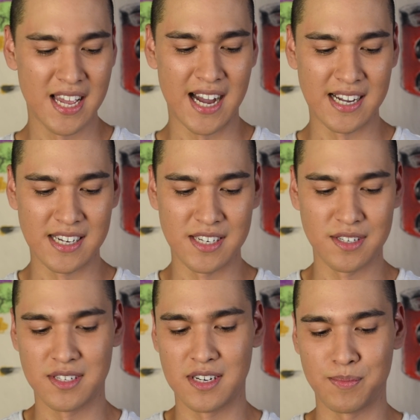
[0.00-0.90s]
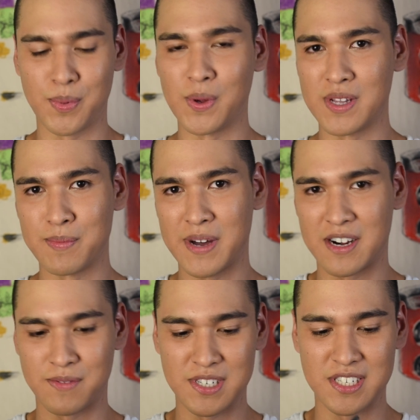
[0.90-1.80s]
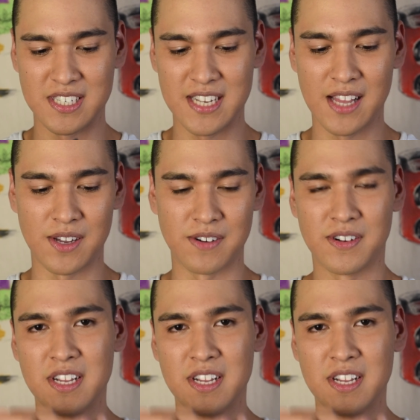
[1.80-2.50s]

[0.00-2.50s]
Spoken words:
I'm gonna use the Napoleon powder, which is yellow.